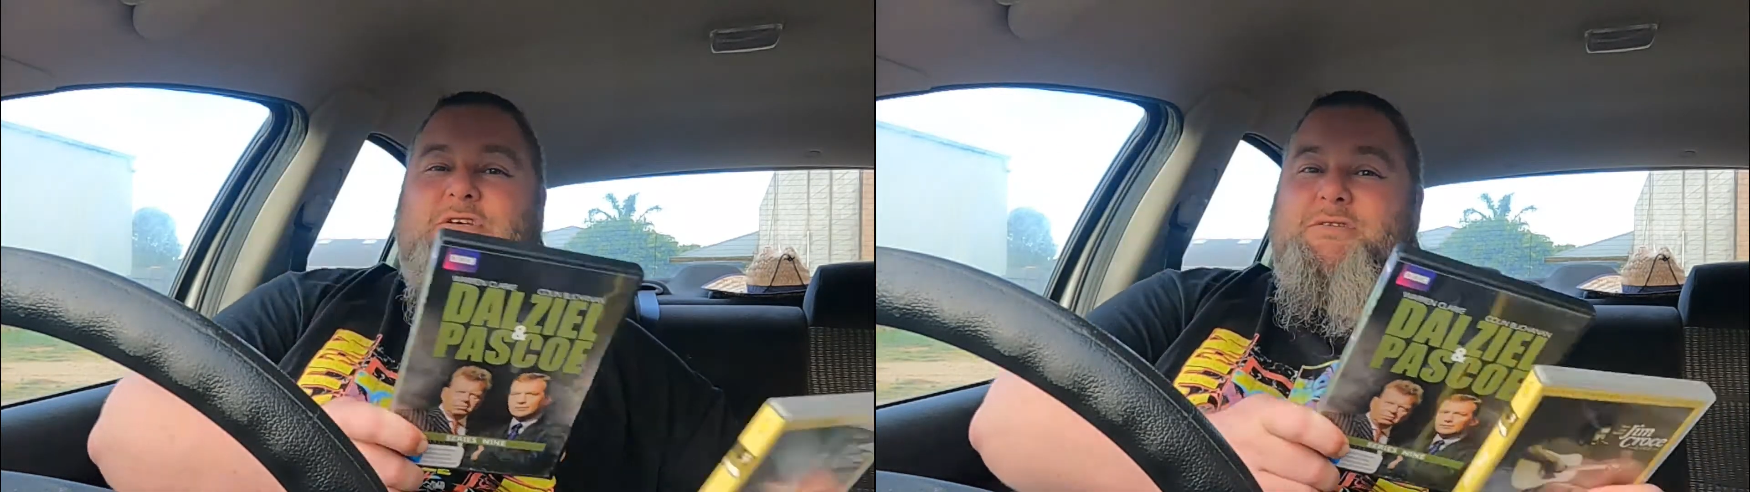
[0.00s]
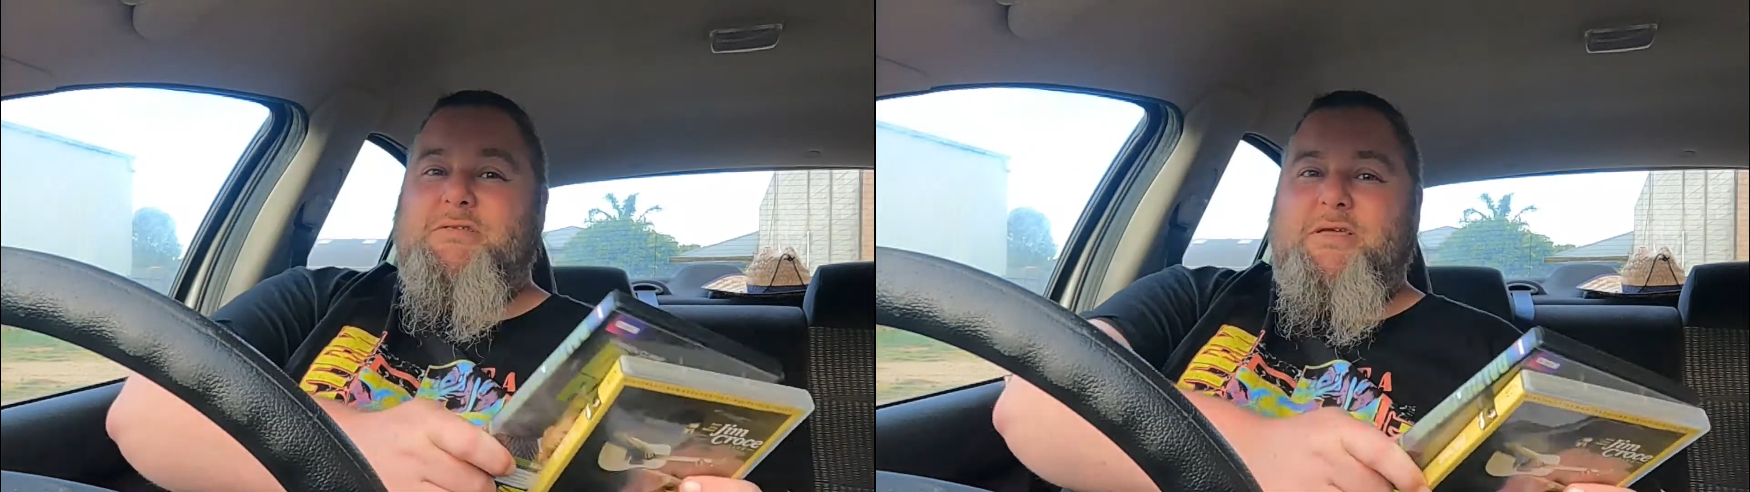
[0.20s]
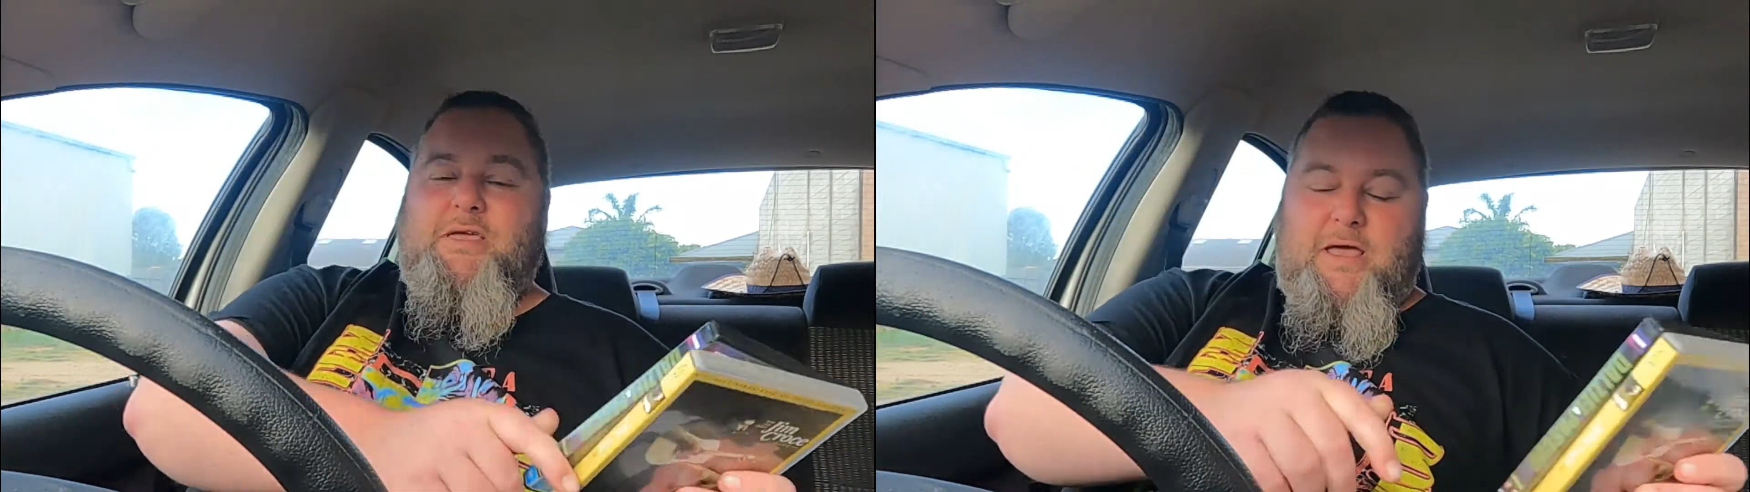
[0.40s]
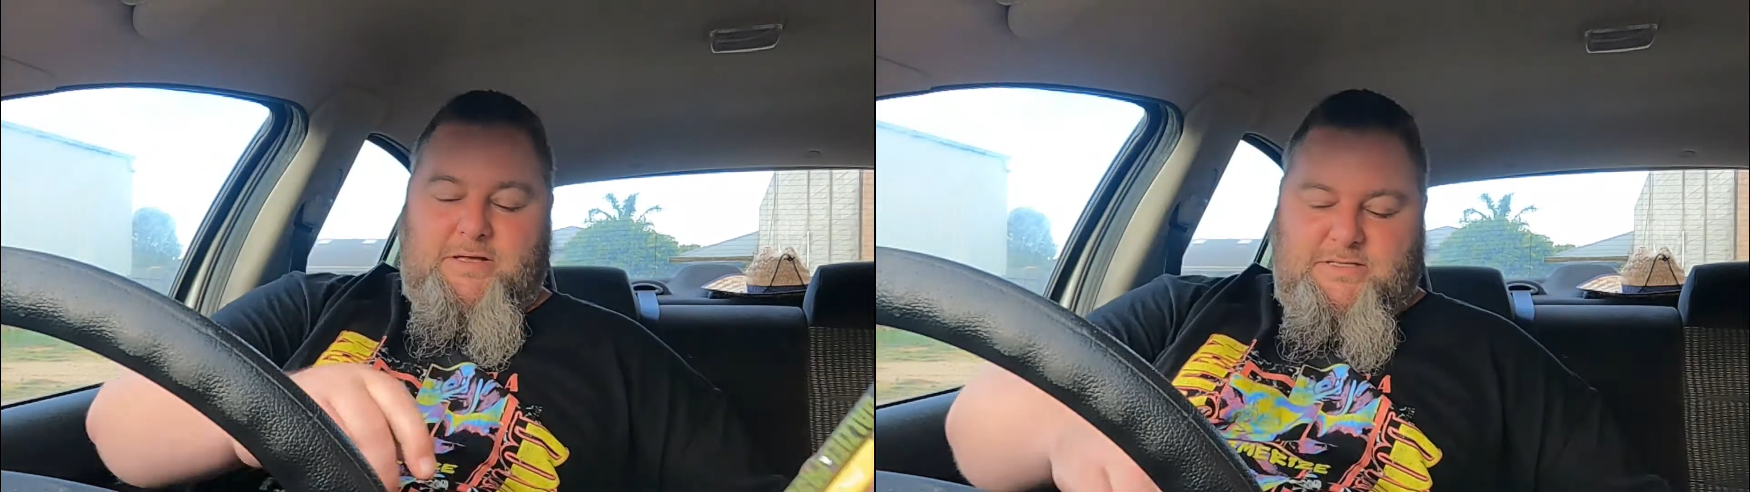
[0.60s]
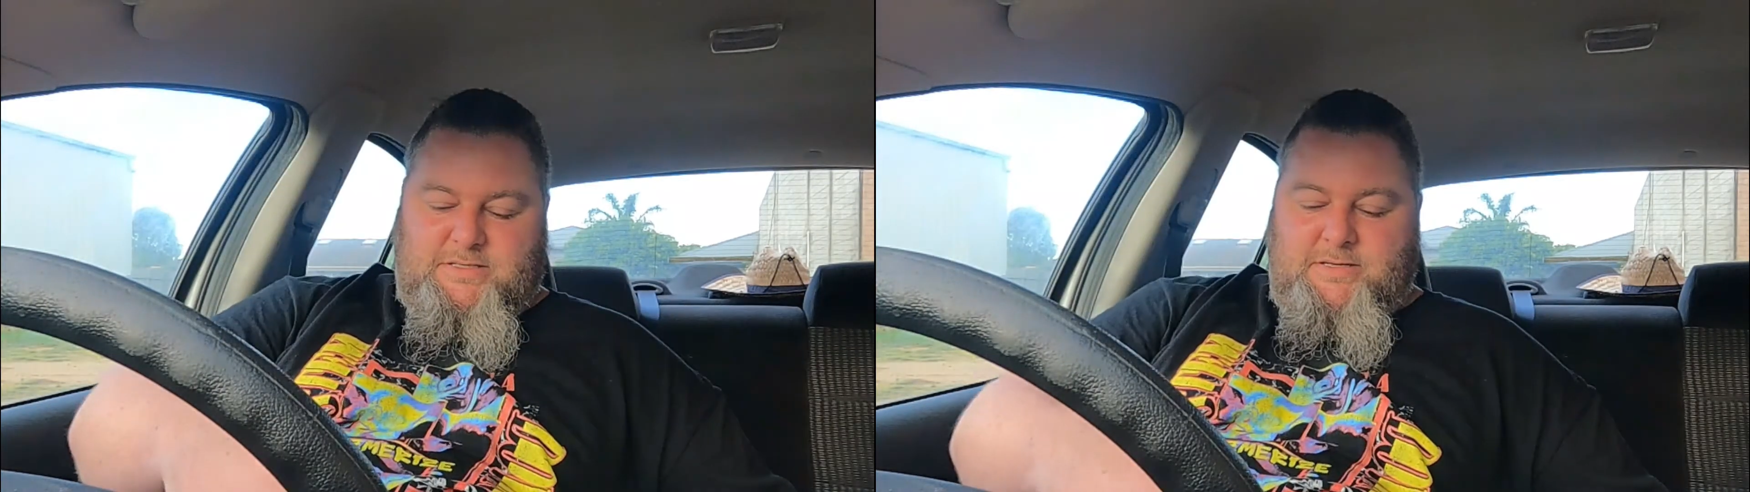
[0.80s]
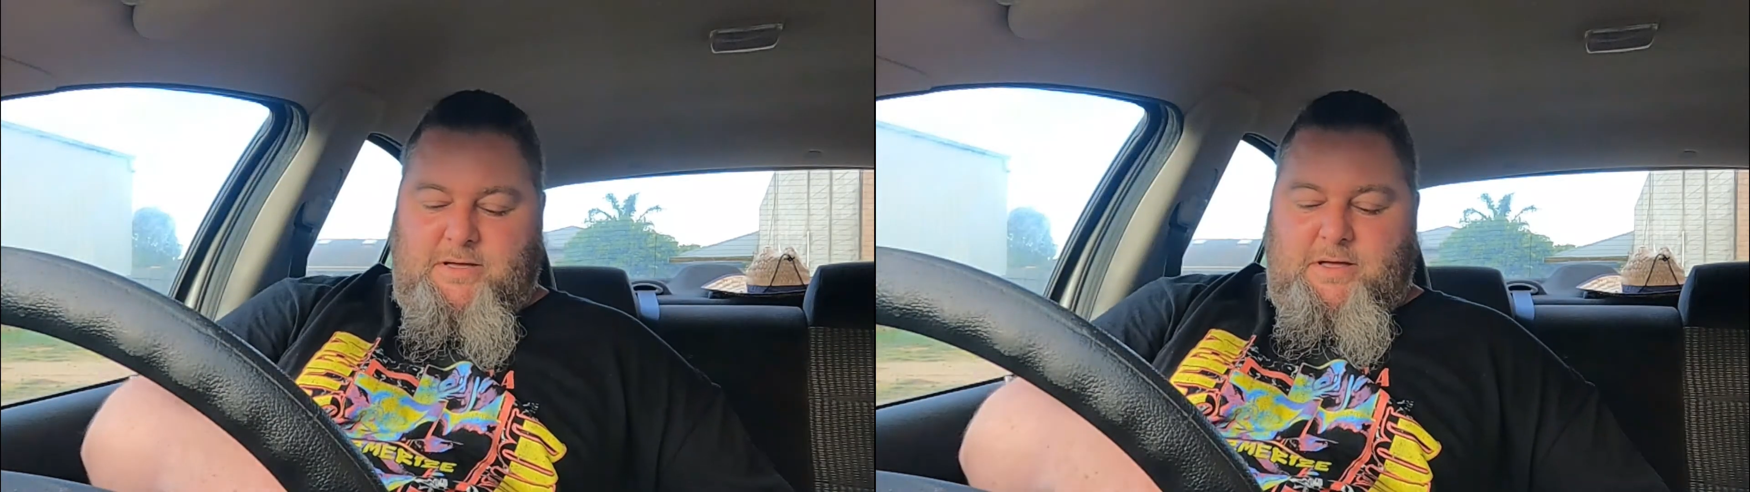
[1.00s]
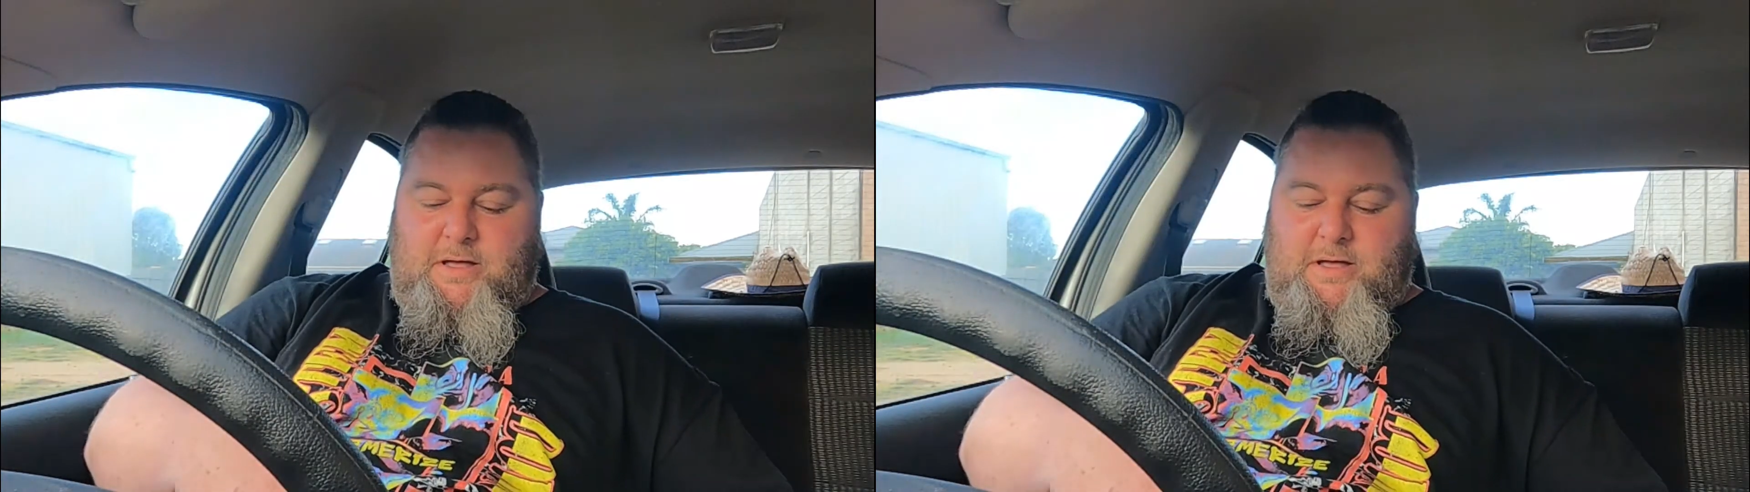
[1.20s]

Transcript: just as a guess.